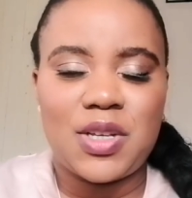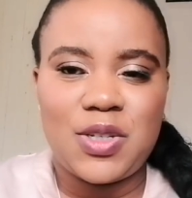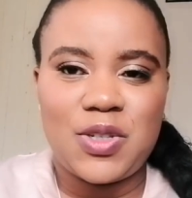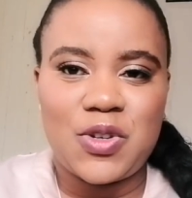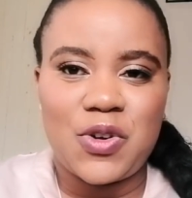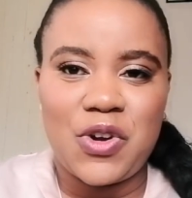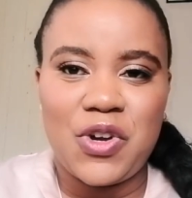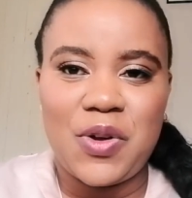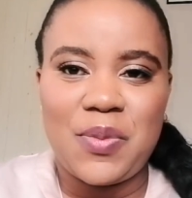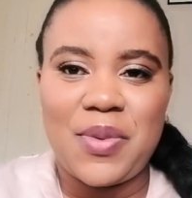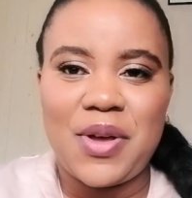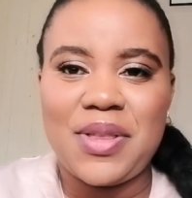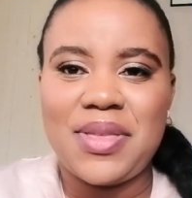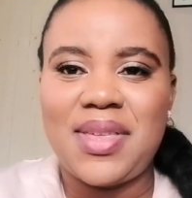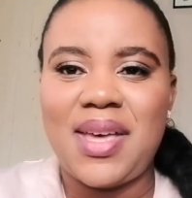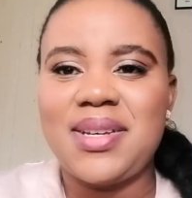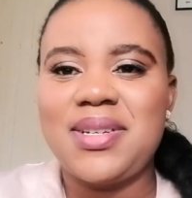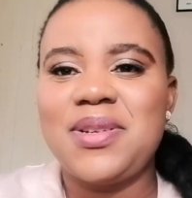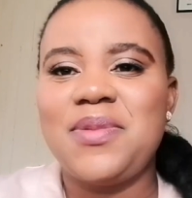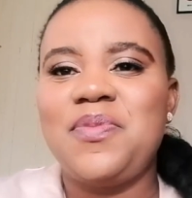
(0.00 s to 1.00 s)
Sorry about
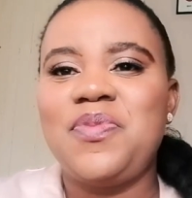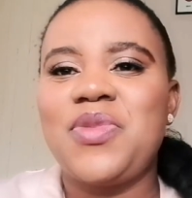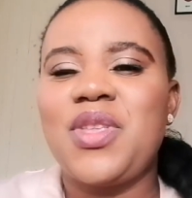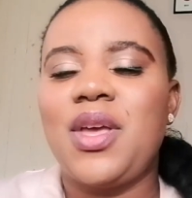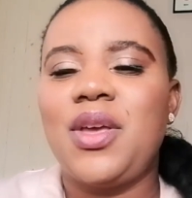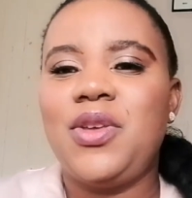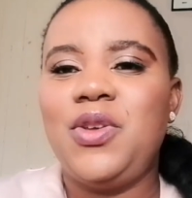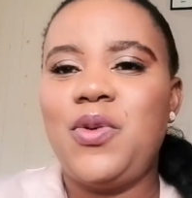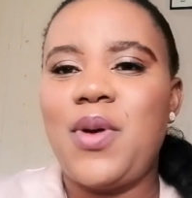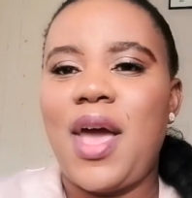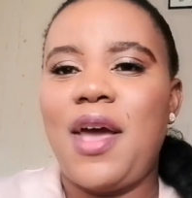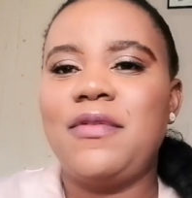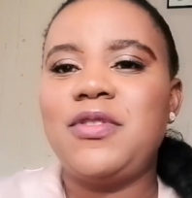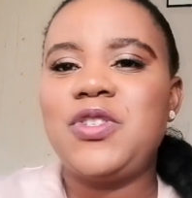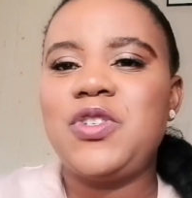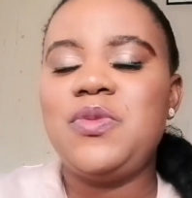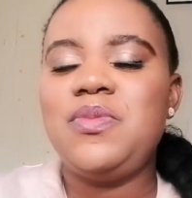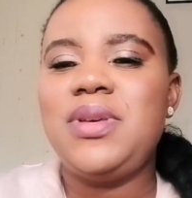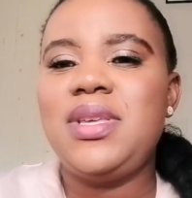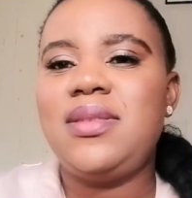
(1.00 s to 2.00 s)
that. You have
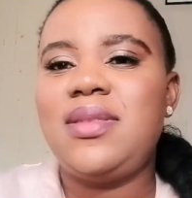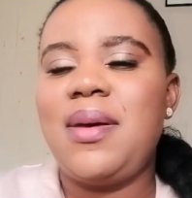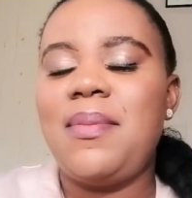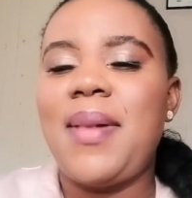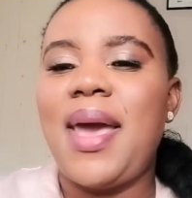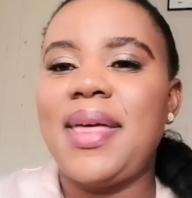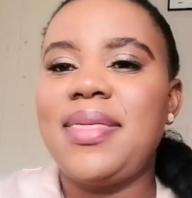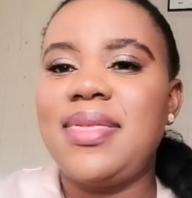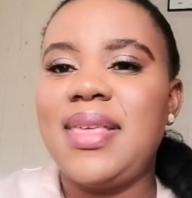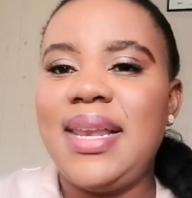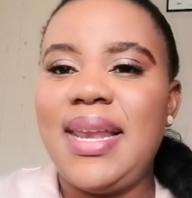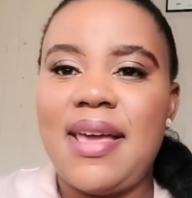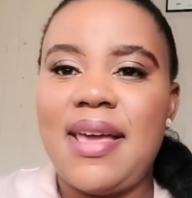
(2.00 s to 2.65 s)
to meet them at the